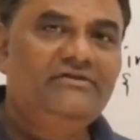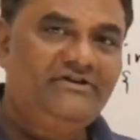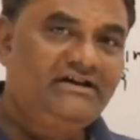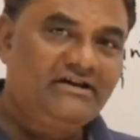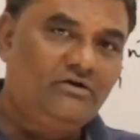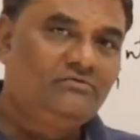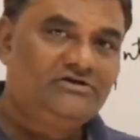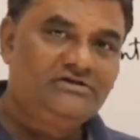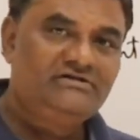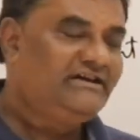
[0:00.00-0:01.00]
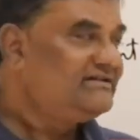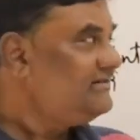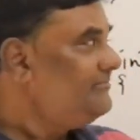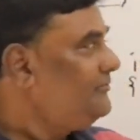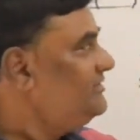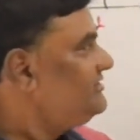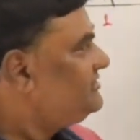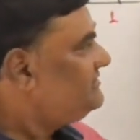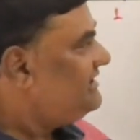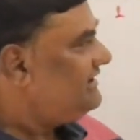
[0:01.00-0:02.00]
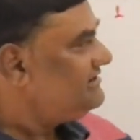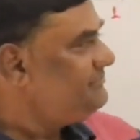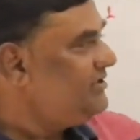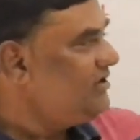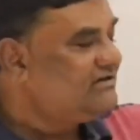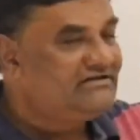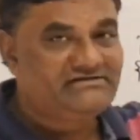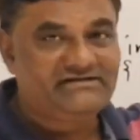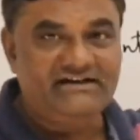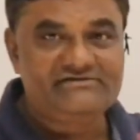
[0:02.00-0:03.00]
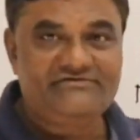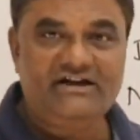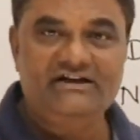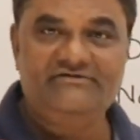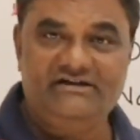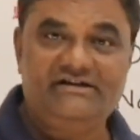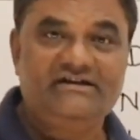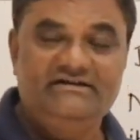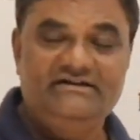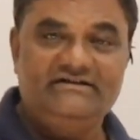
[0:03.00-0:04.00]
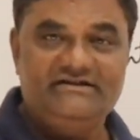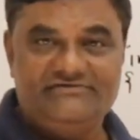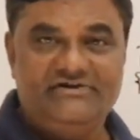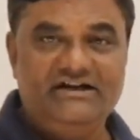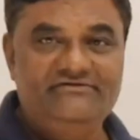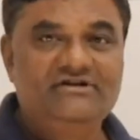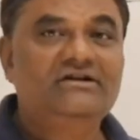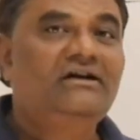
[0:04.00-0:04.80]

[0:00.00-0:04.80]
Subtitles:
Figure out, take some position that is beyond this size 5 and take a linked list 5